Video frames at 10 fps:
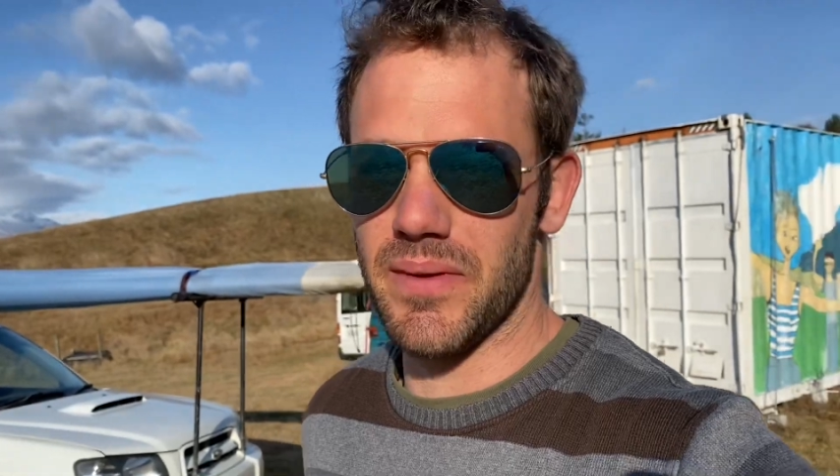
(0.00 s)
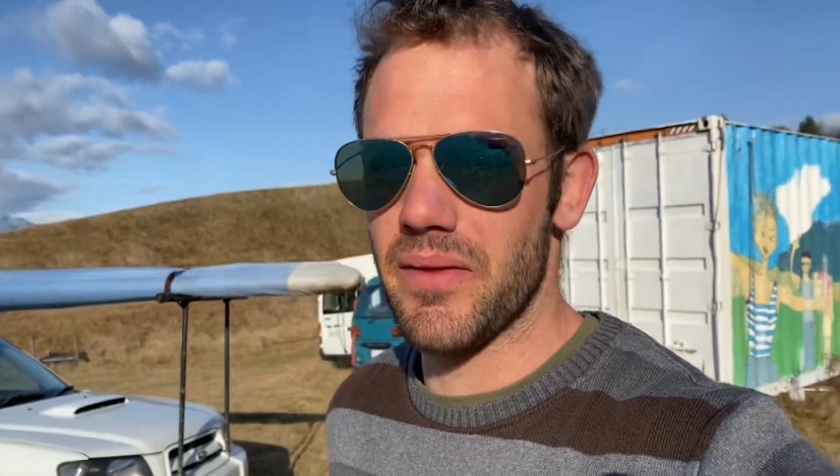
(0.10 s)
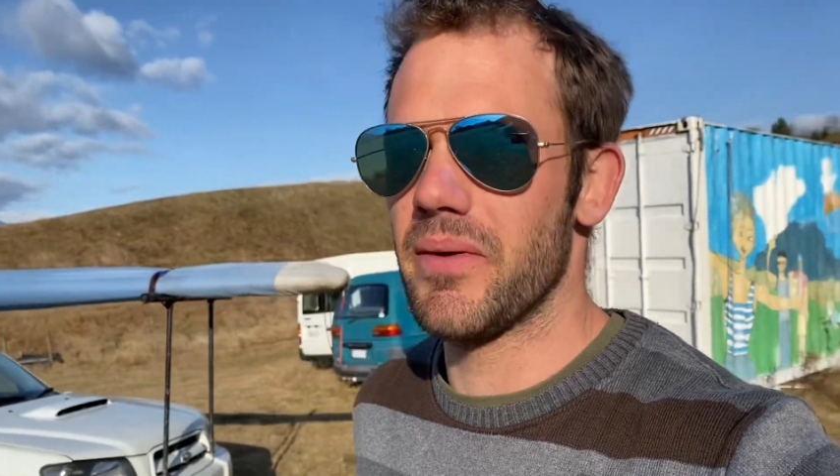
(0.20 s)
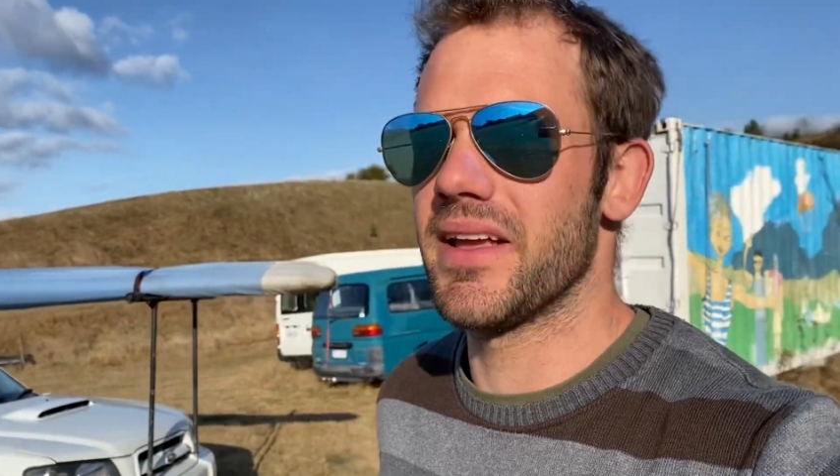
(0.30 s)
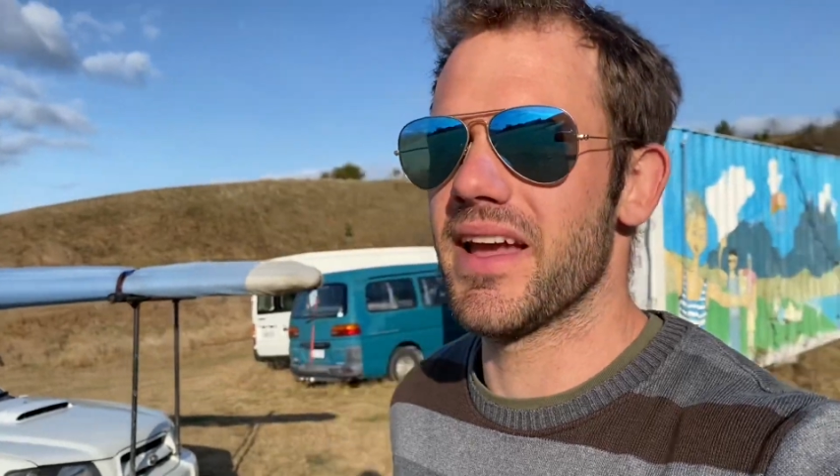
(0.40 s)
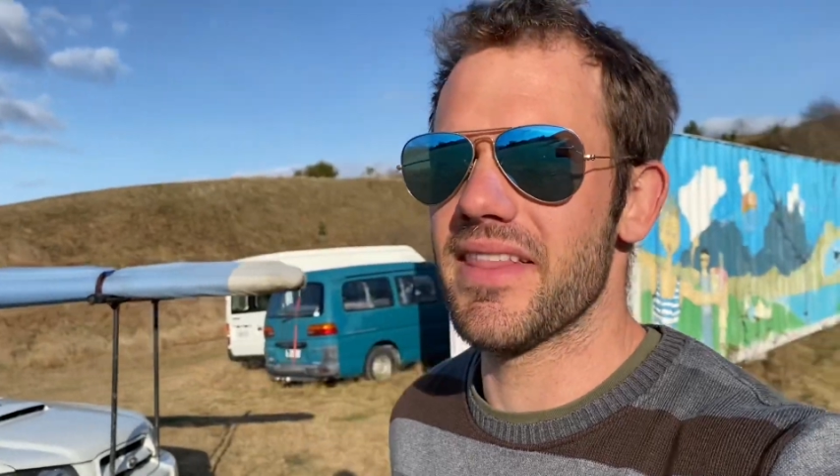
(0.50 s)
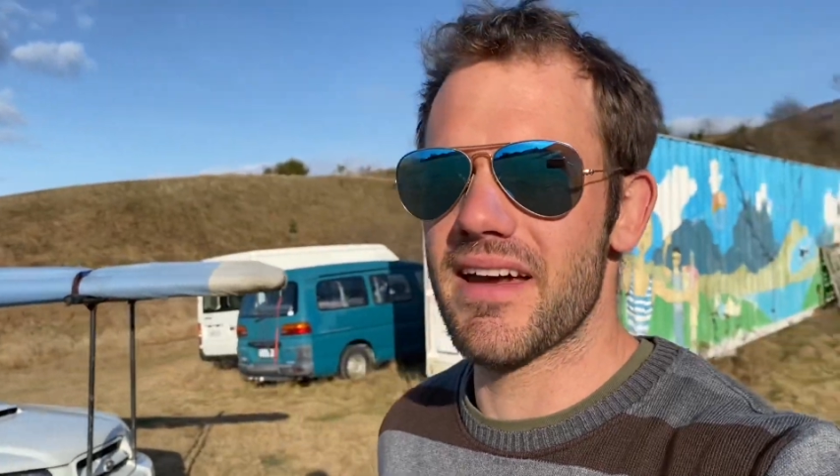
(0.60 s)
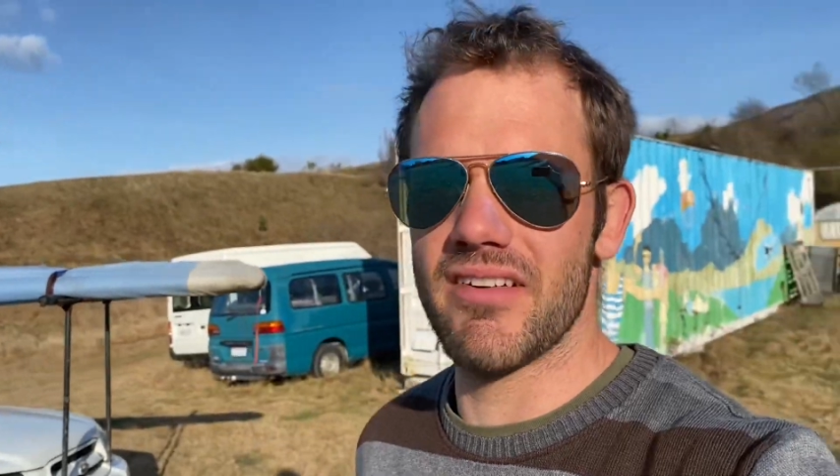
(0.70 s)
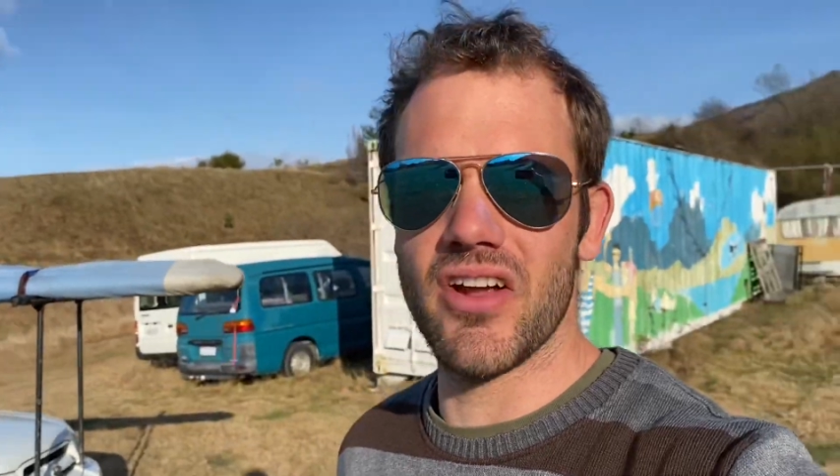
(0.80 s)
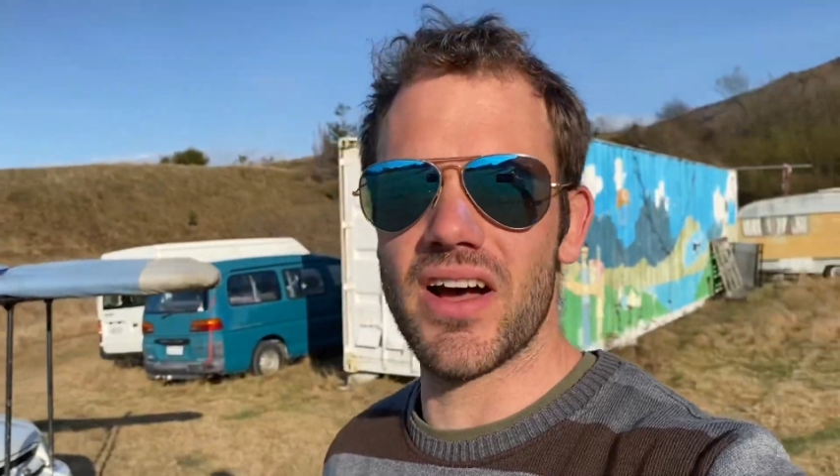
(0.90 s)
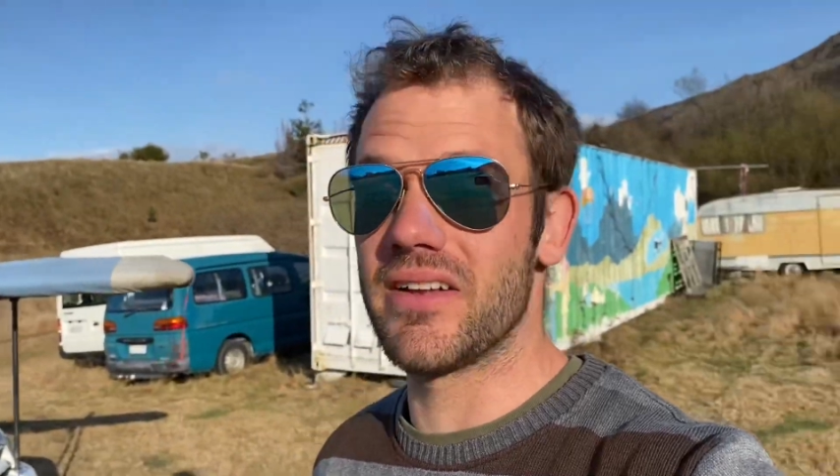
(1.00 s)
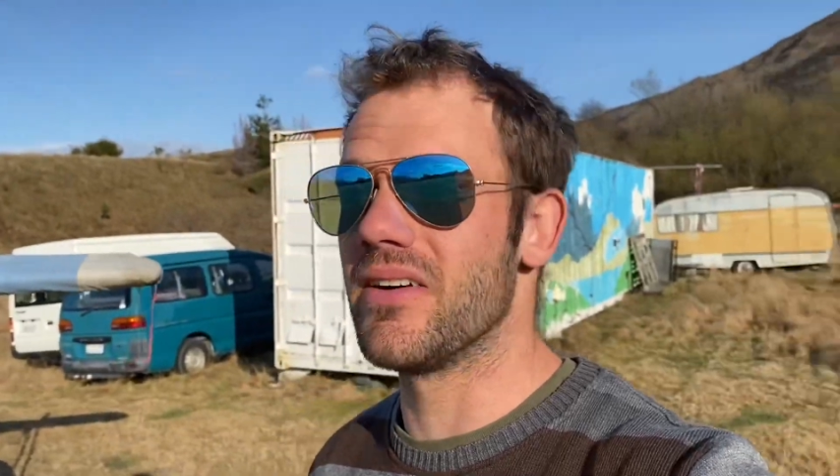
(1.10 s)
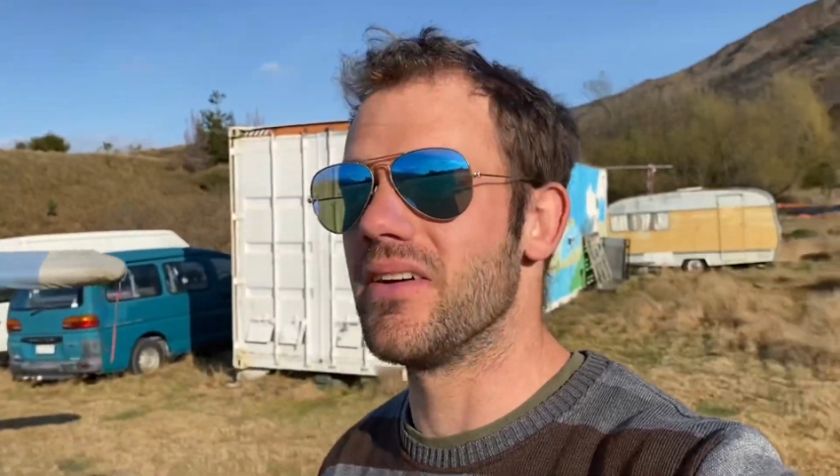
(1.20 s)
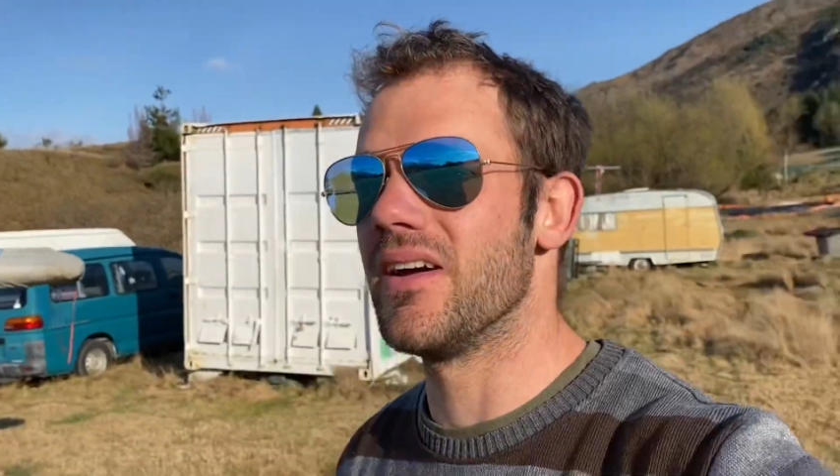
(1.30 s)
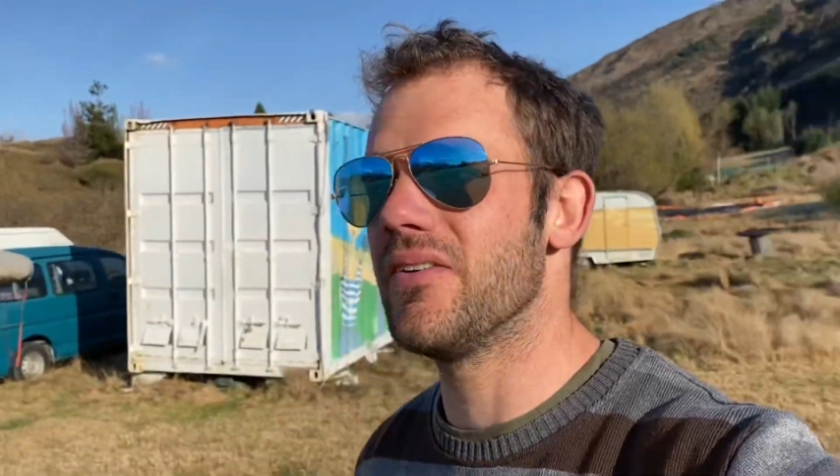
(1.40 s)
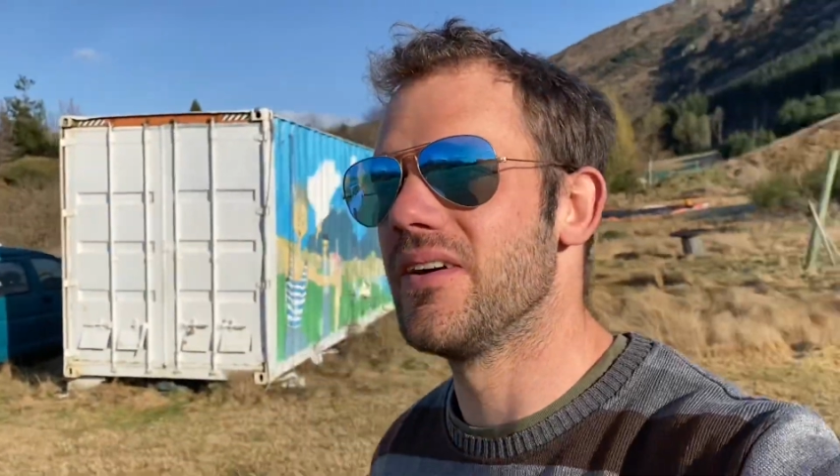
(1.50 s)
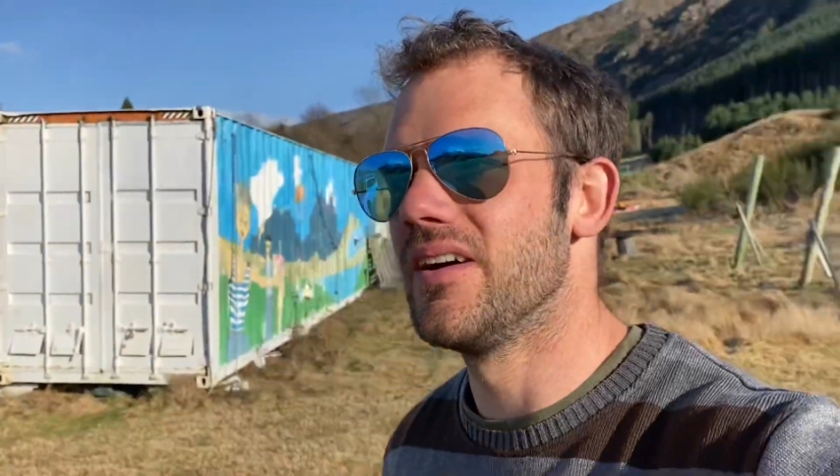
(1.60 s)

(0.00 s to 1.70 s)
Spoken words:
Whether we can get there or not, I don't know.